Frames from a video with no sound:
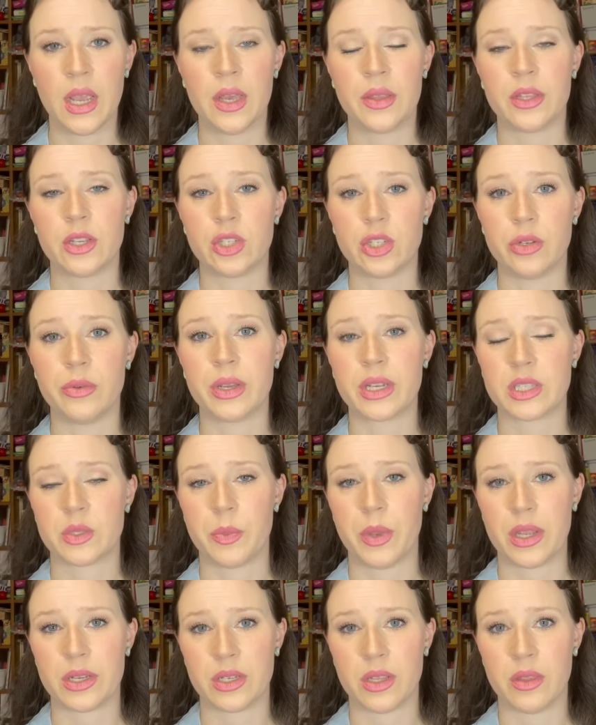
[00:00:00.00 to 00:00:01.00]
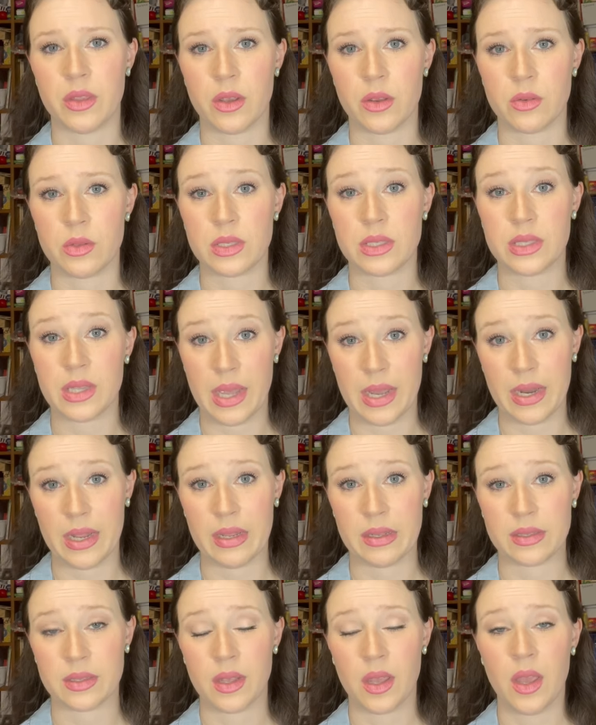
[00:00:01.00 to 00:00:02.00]
that you expect in those
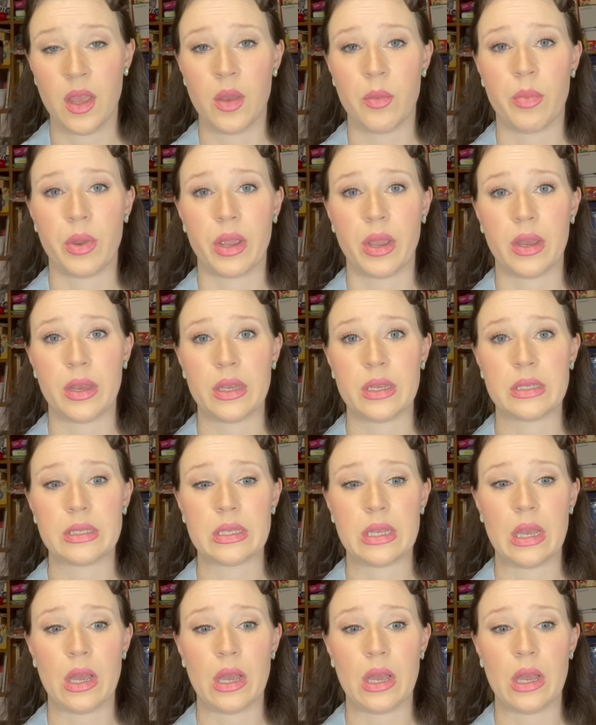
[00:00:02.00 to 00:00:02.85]
settings, because